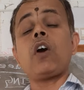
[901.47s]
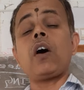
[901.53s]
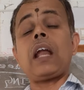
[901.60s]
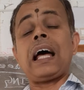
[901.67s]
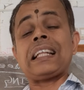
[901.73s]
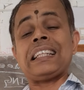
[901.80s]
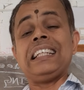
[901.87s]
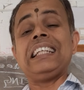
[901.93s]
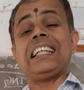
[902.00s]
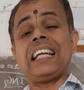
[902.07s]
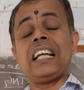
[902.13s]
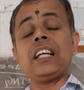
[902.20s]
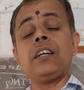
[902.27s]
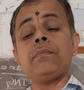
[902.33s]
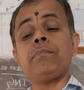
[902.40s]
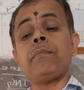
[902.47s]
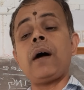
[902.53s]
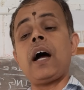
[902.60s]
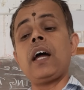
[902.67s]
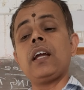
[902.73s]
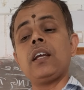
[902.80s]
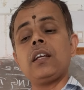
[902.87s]
you are authenticated
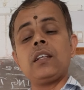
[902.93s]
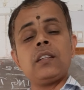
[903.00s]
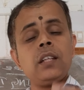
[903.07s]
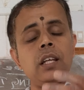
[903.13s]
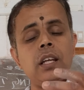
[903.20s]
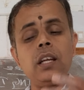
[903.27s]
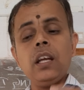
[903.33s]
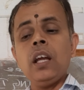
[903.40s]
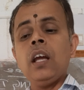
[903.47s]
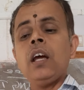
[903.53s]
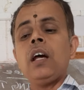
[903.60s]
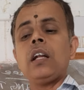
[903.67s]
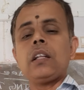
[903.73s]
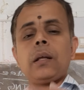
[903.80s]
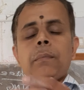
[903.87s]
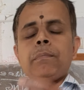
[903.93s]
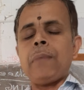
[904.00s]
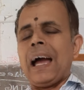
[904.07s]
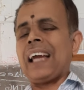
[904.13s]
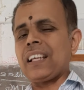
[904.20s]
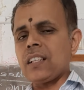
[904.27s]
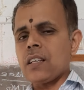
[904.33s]
by the
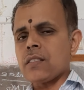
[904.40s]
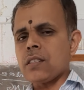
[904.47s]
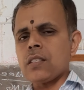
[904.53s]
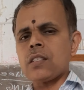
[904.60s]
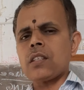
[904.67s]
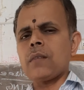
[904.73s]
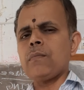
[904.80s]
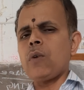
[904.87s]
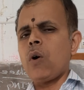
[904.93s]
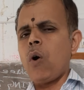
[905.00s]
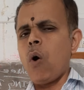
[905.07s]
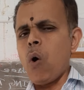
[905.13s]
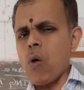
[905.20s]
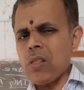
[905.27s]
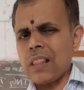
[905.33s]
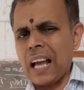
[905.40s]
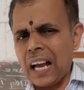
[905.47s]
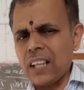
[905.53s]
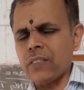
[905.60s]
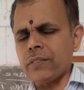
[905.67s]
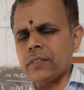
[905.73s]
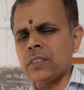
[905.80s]
banking system, all
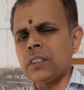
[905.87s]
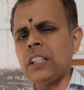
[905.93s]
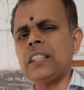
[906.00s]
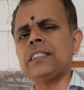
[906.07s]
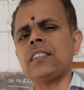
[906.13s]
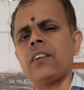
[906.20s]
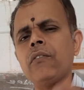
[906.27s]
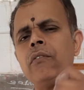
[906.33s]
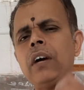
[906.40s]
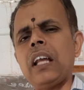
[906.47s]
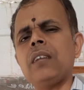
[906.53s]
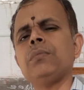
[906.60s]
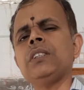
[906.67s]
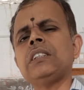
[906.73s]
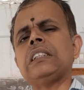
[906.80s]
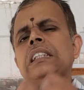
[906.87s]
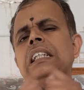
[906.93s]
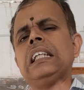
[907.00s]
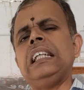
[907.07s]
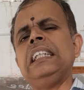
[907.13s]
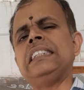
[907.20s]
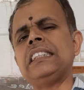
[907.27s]
that, it is a very much
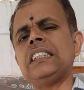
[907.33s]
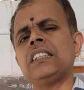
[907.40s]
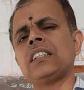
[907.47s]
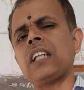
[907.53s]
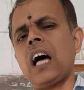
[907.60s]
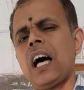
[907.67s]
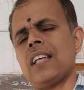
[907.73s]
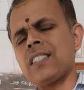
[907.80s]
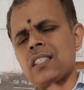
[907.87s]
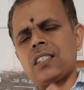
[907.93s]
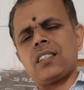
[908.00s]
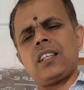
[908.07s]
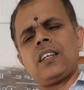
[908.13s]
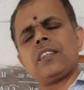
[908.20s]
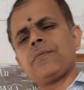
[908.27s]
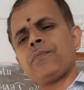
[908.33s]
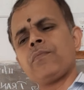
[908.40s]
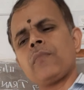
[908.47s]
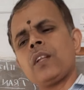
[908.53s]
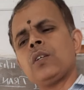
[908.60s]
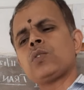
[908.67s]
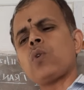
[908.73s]
an easy task.
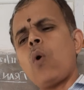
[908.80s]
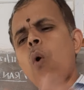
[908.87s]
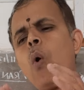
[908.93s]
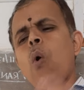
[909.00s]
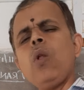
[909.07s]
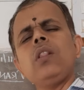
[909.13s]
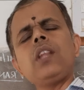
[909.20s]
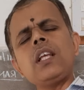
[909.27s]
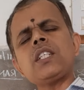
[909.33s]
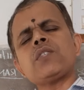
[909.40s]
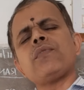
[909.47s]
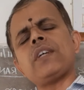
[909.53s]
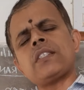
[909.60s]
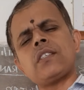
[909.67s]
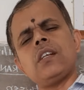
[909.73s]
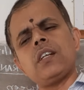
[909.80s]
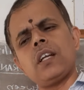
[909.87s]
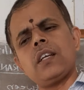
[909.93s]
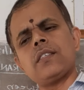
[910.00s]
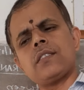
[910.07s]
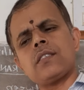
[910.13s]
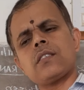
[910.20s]
So all these
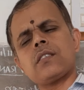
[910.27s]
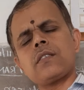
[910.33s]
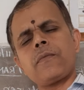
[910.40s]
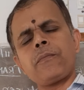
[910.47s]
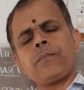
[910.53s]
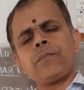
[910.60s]
facilities